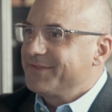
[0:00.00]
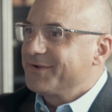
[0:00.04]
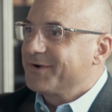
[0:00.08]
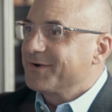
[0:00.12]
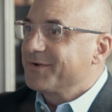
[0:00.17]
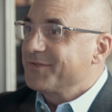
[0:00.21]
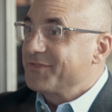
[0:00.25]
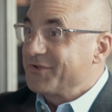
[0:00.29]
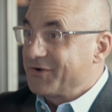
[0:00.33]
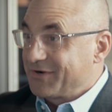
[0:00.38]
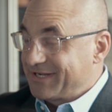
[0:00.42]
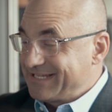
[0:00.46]

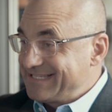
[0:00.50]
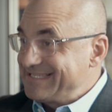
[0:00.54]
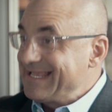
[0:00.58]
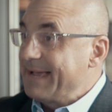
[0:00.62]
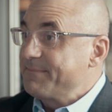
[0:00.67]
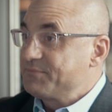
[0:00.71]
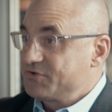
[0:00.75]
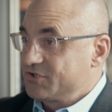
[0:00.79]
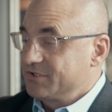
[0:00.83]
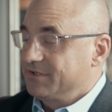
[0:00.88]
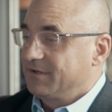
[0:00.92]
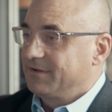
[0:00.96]
they're
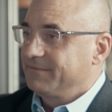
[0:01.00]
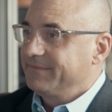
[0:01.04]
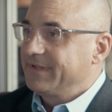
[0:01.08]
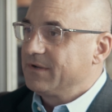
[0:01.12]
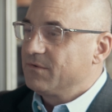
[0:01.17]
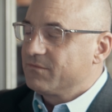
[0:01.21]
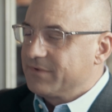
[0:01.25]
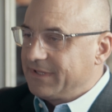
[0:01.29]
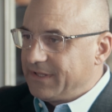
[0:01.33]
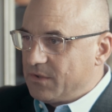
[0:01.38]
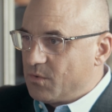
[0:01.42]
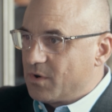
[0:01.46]
exceptional. And
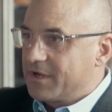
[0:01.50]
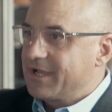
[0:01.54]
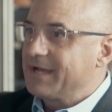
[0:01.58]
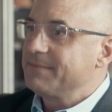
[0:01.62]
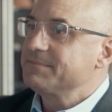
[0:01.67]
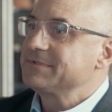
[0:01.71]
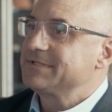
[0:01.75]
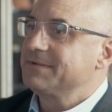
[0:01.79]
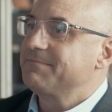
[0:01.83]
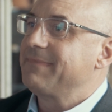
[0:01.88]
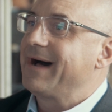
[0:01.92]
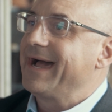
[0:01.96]
really what
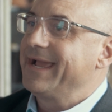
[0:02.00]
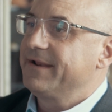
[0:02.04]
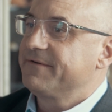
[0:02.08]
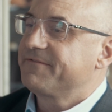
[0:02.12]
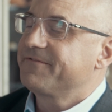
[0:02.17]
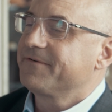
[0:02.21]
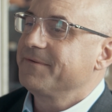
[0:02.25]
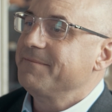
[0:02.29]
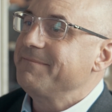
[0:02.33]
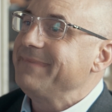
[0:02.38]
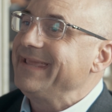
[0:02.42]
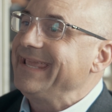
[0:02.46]
comes to mind
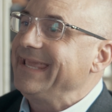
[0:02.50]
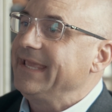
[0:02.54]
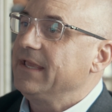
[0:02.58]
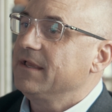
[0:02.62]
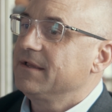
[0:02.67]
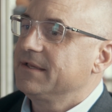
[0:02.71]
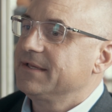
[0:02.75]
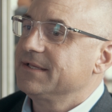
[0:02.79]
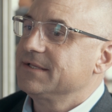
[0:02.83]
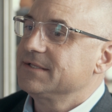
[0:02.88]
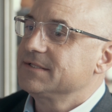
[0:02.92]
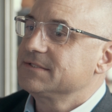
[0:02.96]
for me
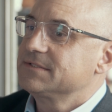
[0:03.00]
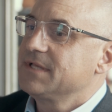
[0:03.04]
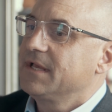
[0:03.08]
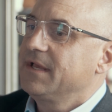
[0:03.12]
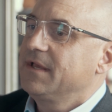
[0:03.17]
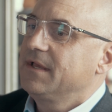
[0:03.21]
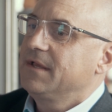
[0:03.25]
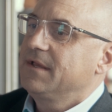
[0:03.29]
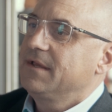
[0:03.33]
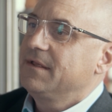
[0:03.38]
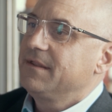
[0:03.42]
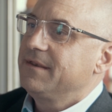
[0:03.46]
is
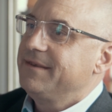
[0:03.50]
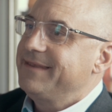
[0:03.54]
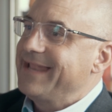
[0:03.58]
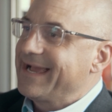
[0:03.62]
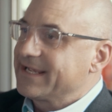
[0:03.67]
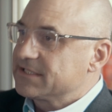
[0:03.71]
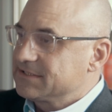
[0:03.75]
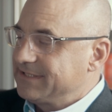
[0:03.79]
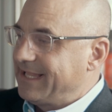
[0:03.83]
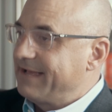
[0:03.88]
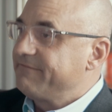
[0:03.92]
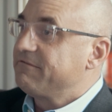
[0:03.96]

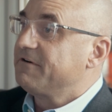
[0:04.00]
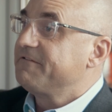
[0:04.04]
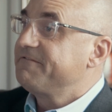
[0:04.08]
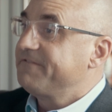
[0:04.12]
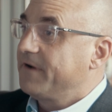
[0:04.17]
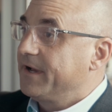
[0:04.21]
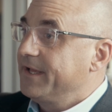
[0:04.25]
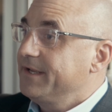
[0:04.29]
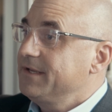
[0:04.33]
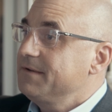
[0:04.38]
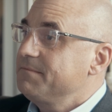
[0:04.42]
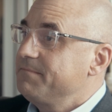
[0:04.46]
Next Level
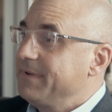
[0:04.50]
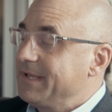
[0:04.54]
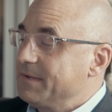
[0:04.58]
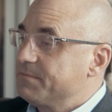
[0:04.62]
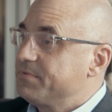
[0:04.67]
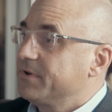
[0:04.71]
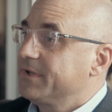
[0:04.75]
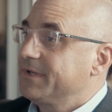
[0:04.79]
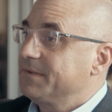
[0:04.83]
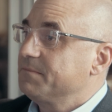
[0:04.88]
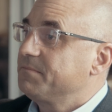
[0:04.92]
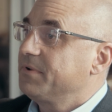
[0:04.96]
Fund being
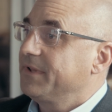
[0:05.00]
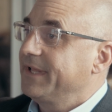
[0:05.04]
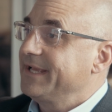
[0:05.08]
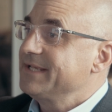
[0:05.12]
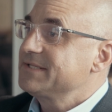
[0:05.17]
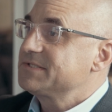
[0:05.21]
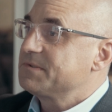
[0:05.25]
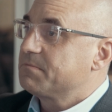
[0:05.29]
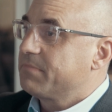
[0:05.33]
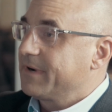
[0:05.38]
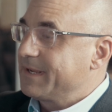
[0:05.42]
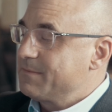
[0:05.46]
put in place
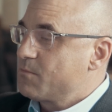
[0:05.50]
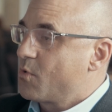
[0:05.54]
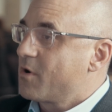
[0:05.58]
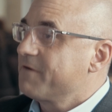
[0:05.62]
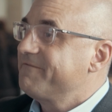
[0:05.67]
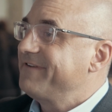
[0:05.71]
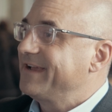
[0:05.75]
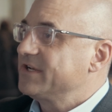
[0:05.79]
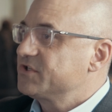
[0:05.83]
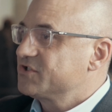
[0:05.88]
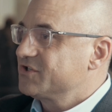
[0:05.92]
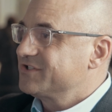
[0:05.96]
to bring more
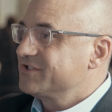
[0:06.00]
venture